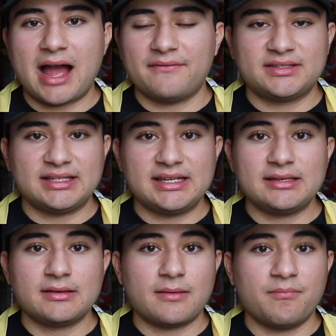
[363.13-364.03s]
I've
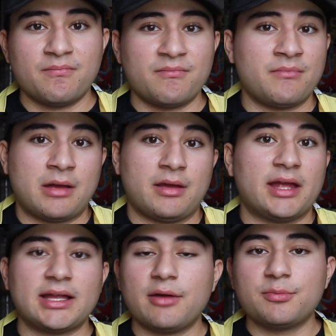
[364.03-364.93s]
seen.
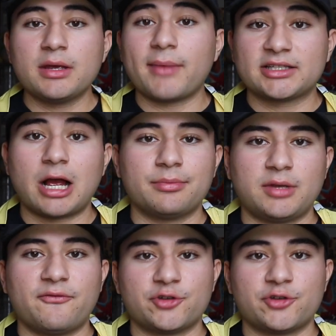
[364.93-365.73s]
It would be in my top 3